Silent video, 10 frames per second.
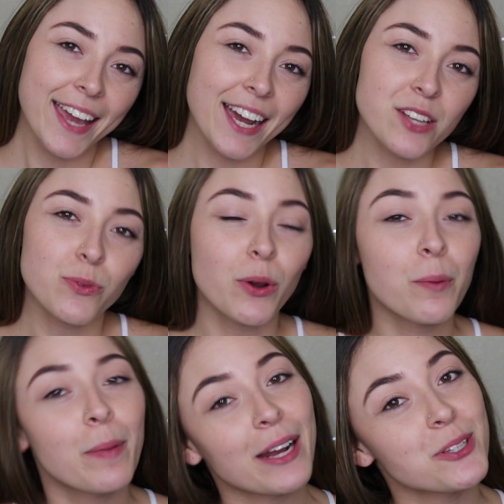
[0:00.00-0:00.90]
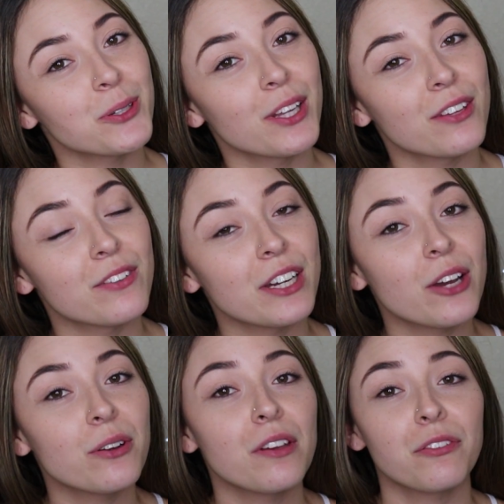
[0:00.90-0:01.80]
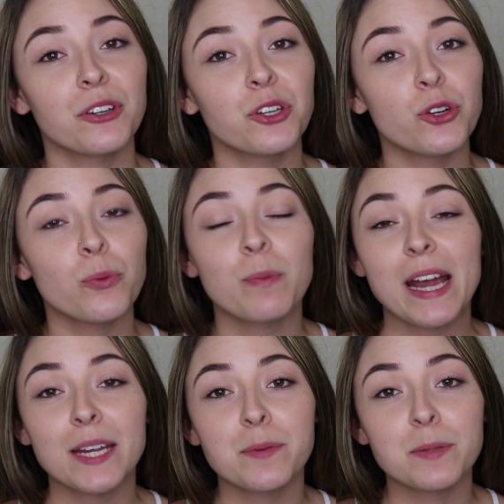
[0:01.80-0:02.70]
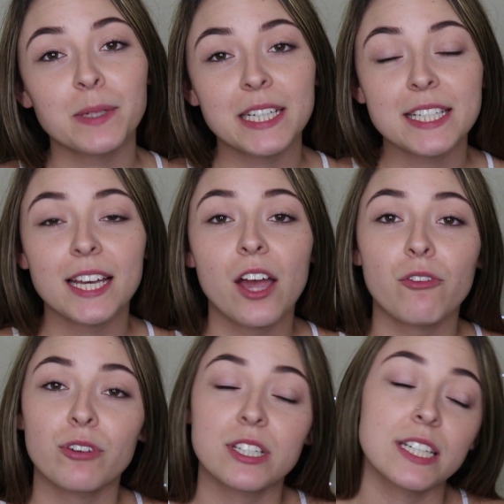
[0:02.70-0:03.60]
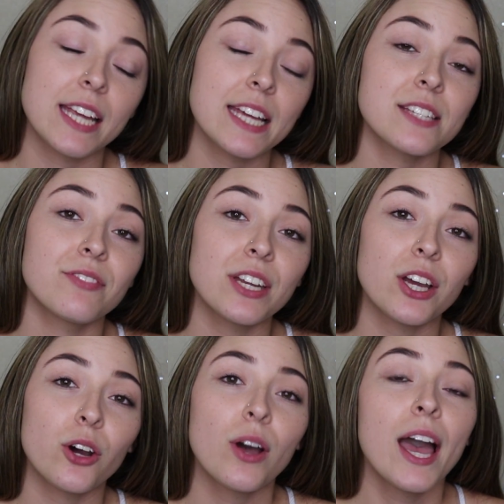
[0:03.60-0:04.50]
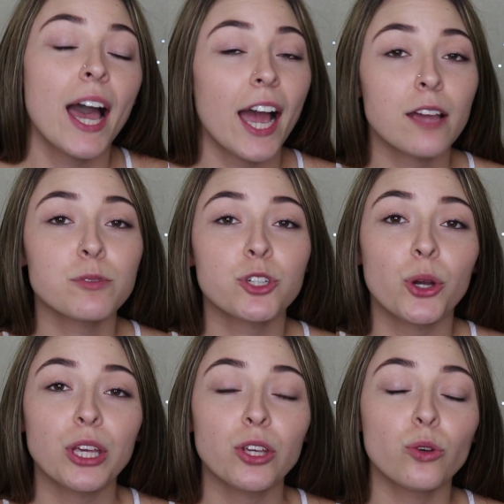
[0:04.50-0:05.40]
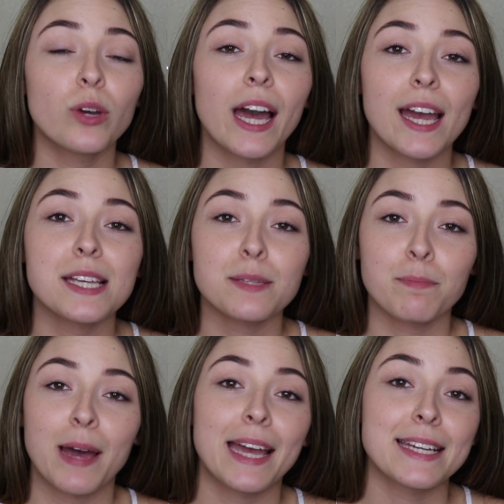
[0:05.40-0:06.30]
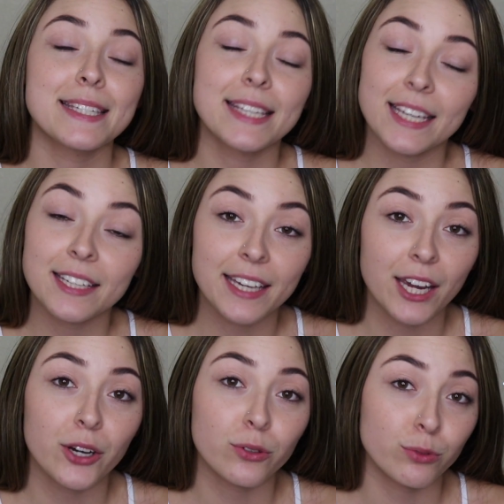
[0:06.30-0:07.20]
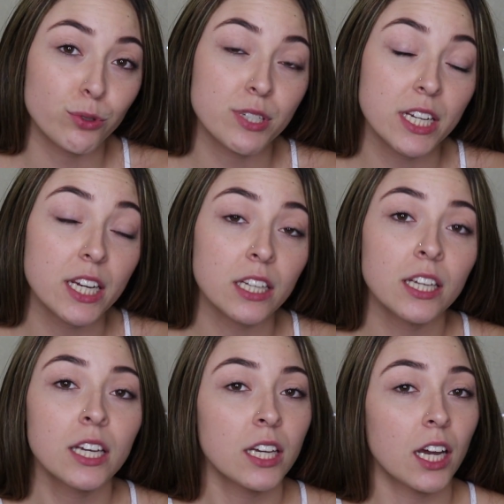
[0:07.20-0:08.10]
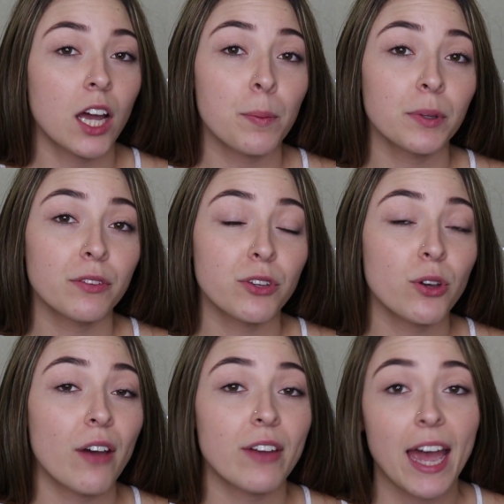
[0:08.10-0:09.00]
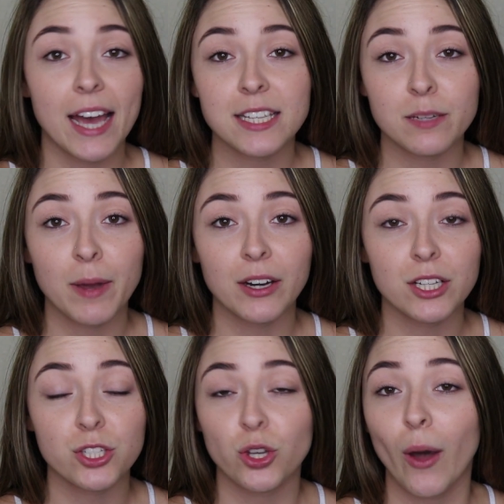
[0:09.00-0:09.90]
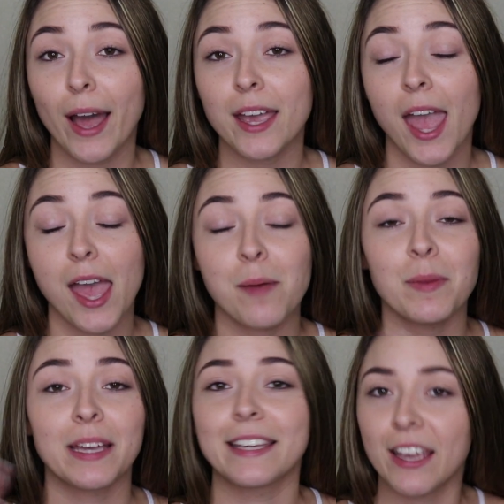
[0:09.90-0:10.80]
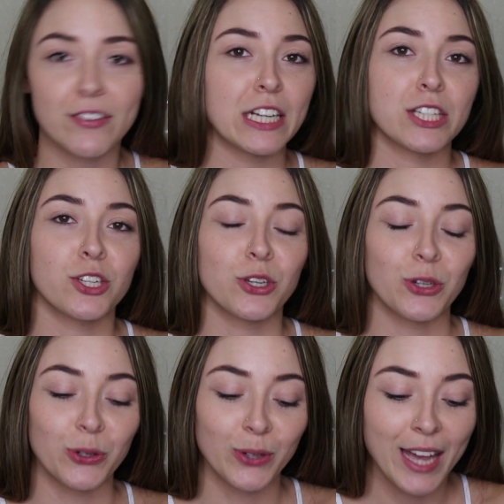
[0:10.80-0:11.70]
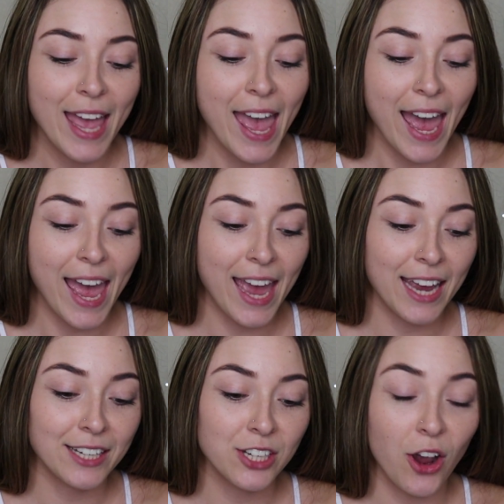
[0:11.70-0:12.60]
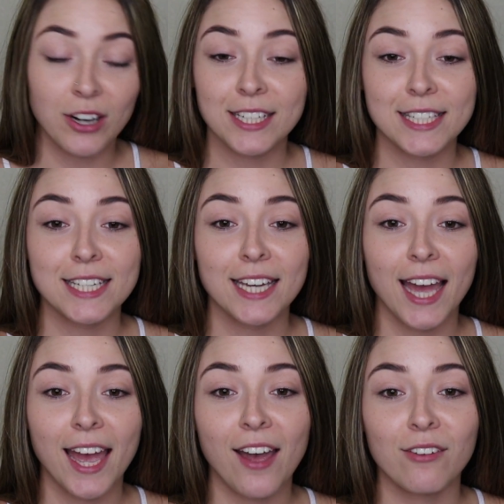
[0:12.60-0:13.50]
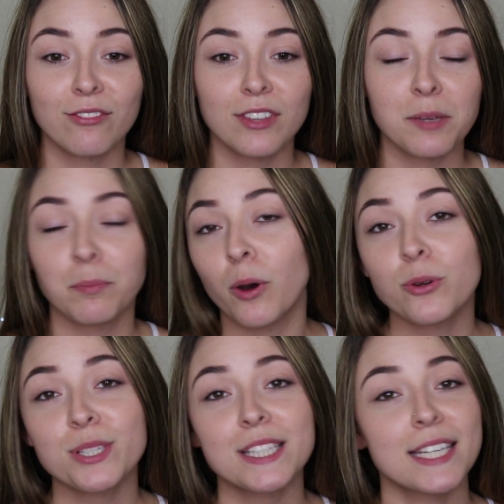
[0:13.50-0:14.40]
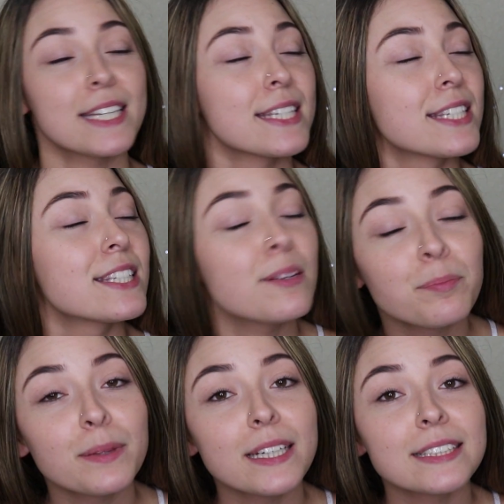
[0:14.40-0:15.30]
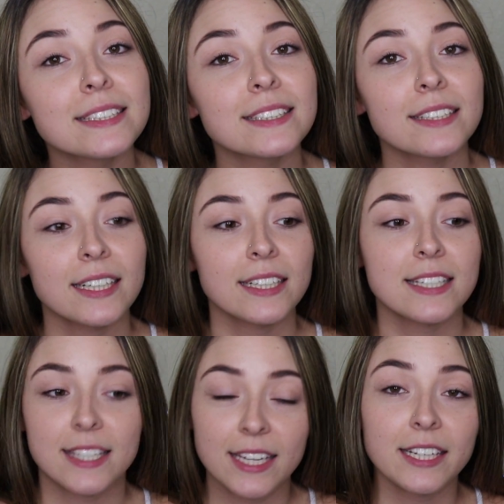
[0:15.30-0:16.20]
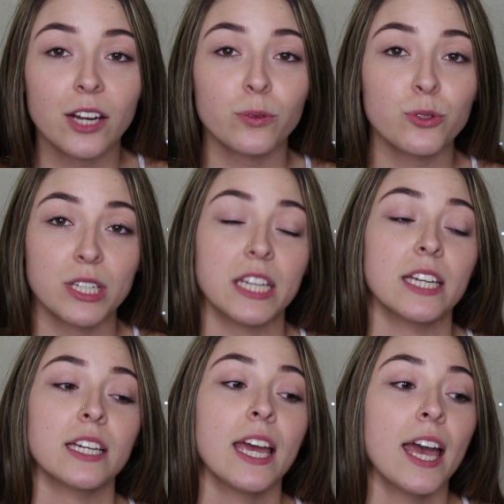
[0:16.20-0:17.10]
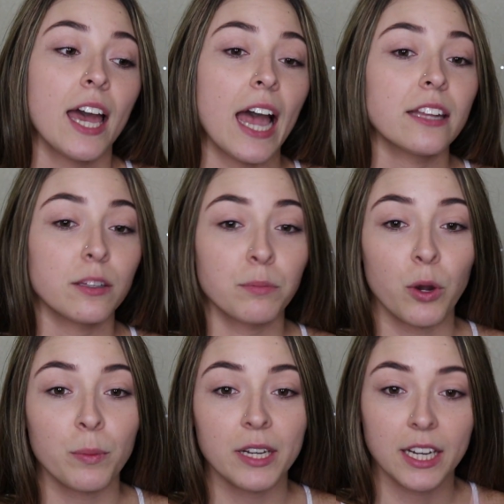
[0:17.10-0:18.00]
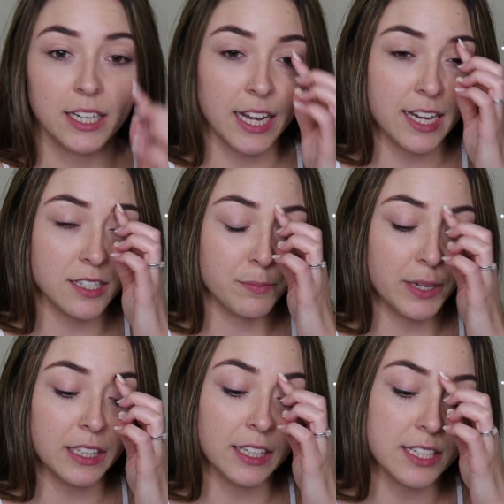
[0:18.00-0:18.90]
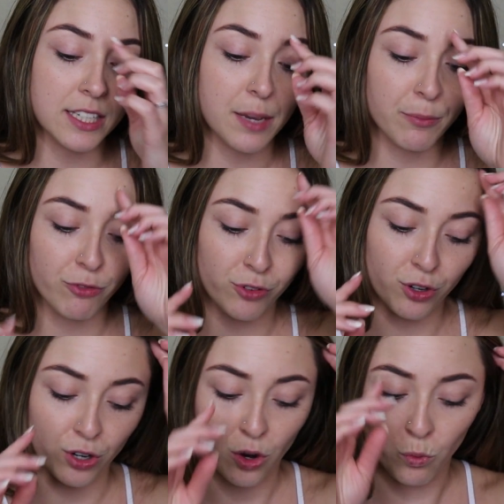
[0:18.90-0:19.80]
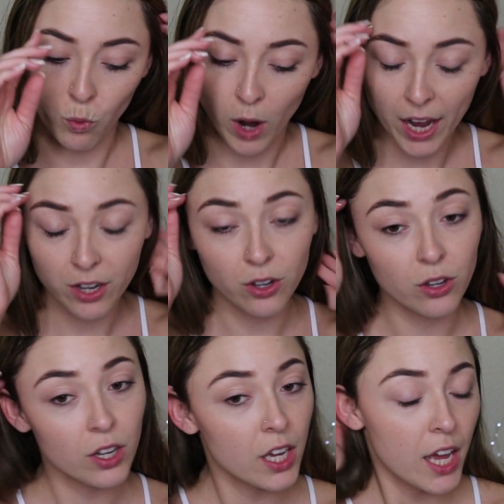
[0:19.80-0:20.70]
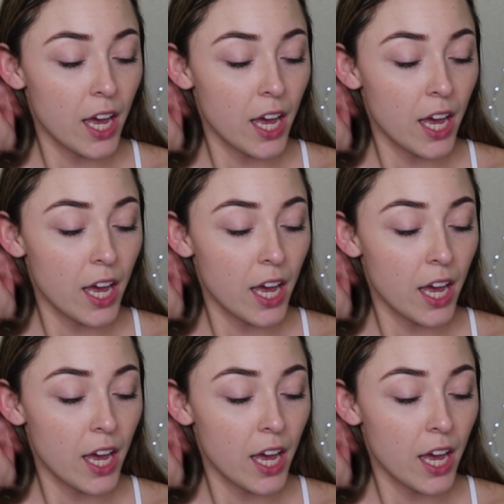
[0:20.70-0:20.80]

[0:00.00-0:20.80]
Hey guys, welcome back to another video. If you're new, my name is Melissa, and for today's video, I am showing you guys my skincare routine. A couple of you have asked about it, so I am giving it to you. And honestly, I have the most simplest skincare routine at the moment, and it has been the same for a while.